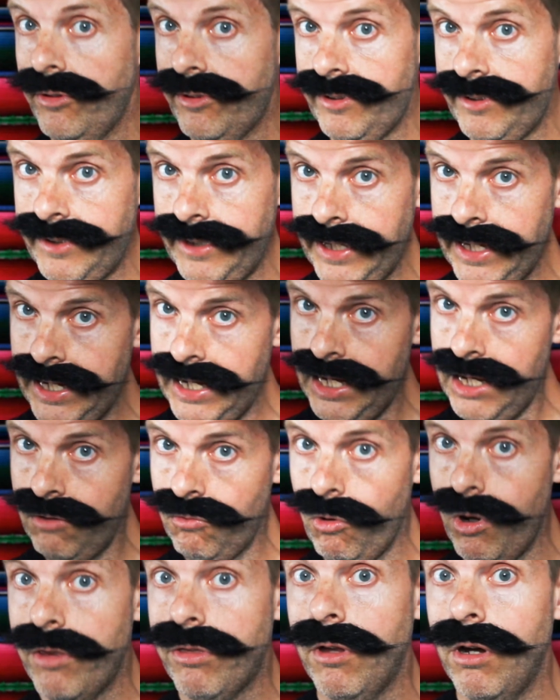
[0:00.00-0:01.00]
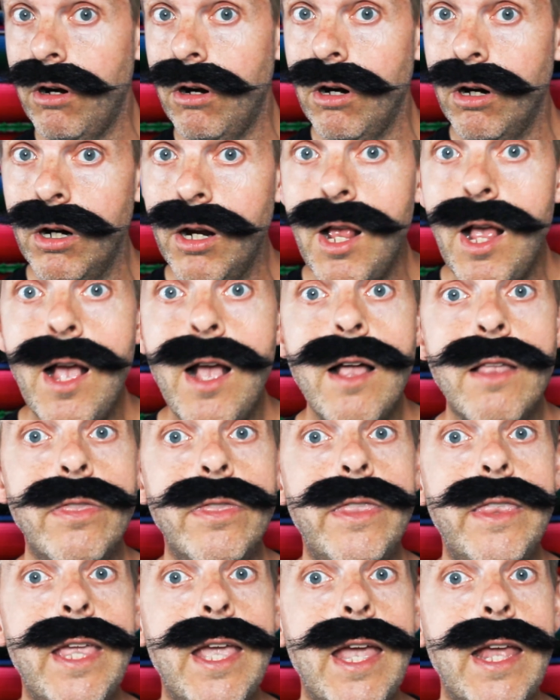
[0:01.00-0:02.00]
sin with her
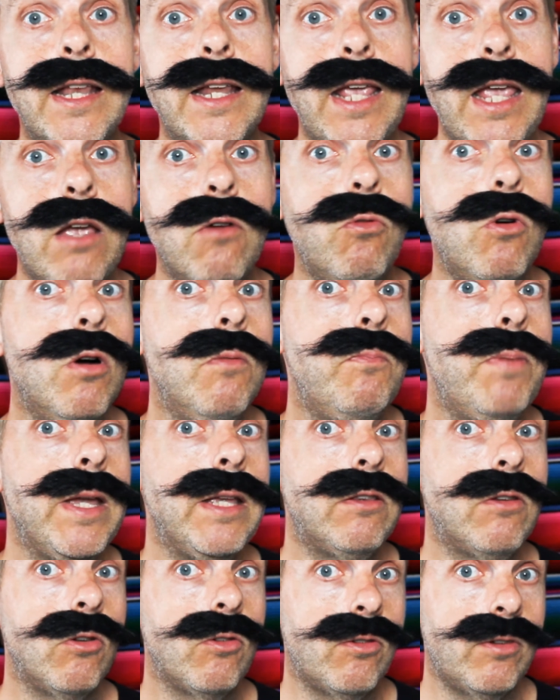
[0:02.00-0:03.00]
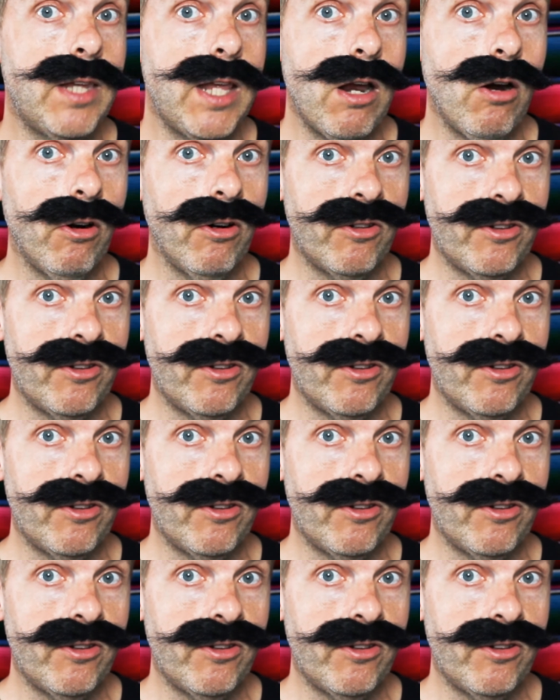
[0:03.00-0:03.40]
than it will be to see her